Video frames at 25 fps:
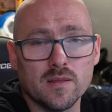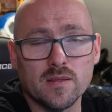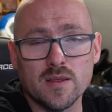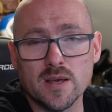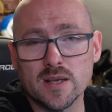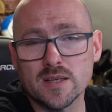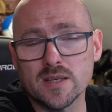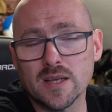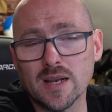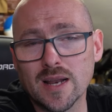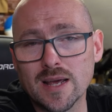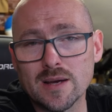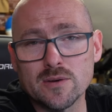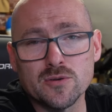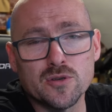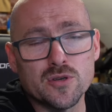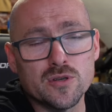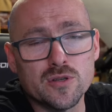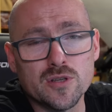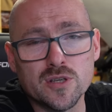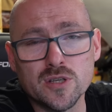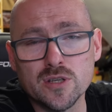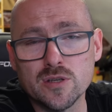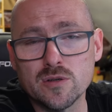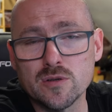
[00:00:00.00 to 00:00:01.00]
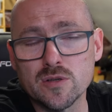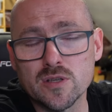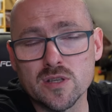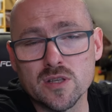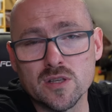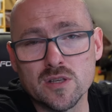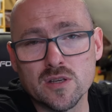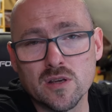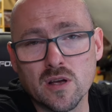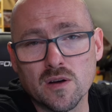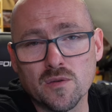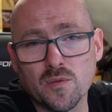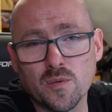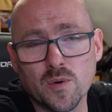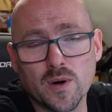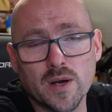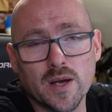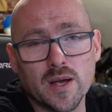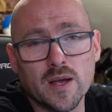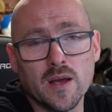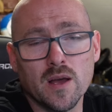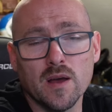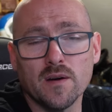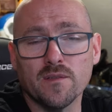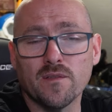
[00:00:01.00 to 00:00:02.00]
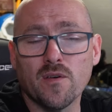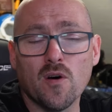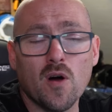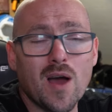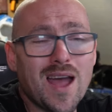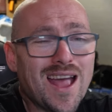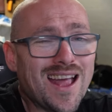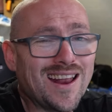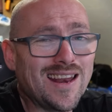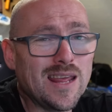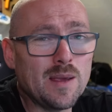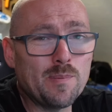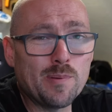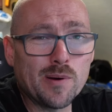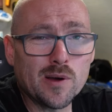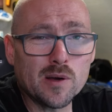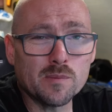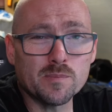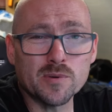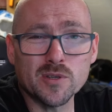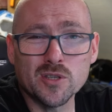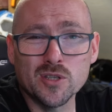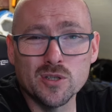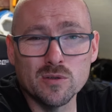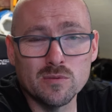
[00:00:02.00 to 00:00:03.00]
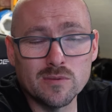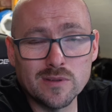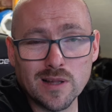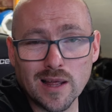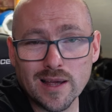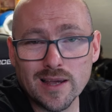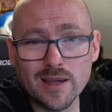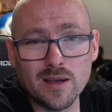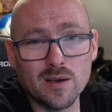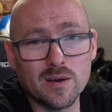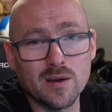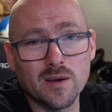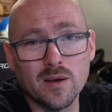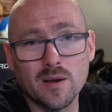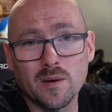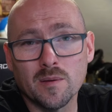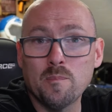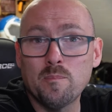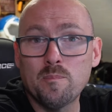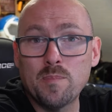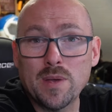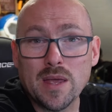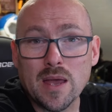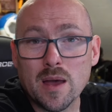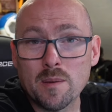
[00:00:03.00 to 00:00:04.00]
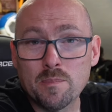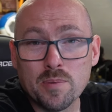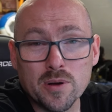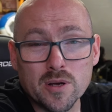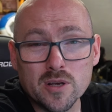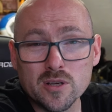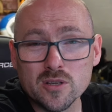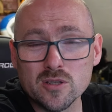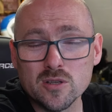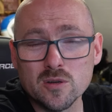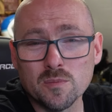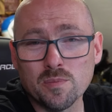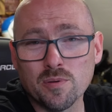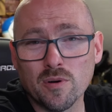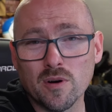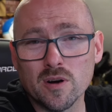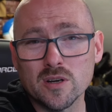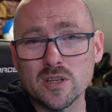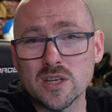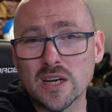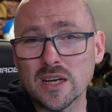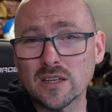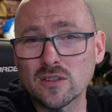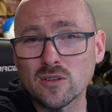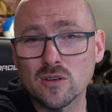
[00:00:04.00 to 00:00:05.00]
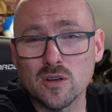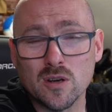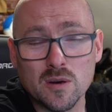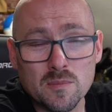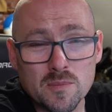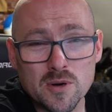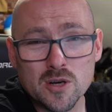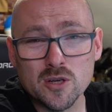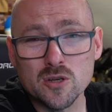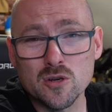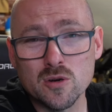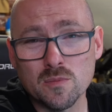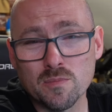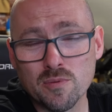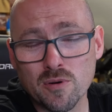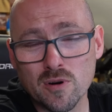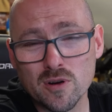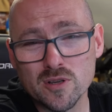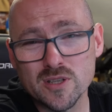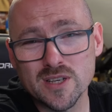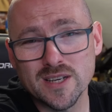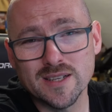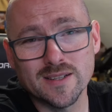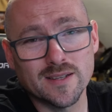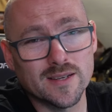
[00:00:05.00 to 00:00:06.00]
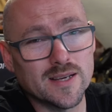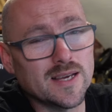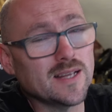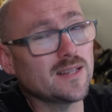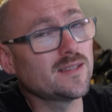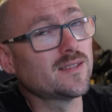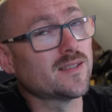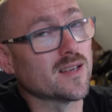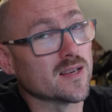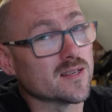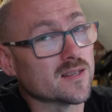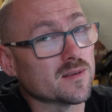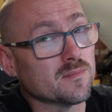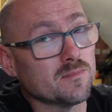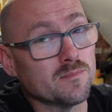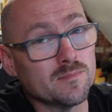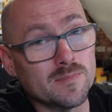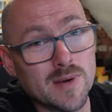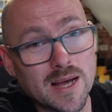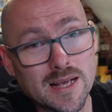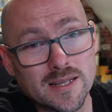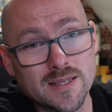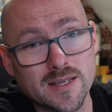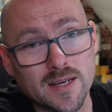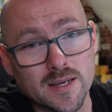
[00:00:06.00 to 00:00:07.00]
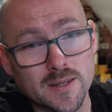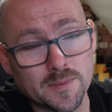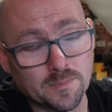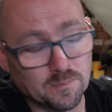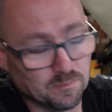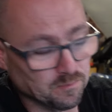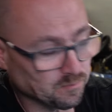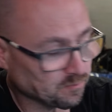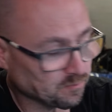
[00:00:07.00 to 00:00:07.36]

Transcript: This allows you to use the software for any purpose you like, be it a personal project, commercial project, it doesn't matter.